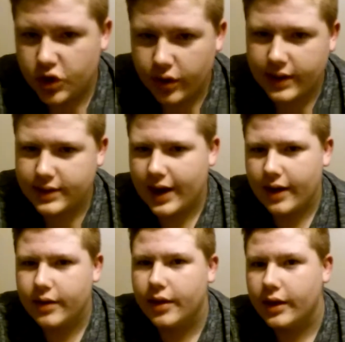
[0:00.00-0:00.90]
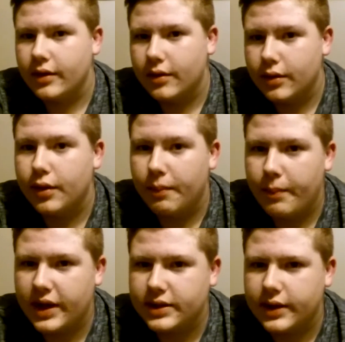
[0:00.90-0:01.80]
So that's kind of like the
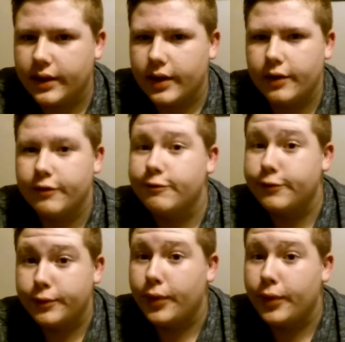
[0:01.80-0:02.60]
basic of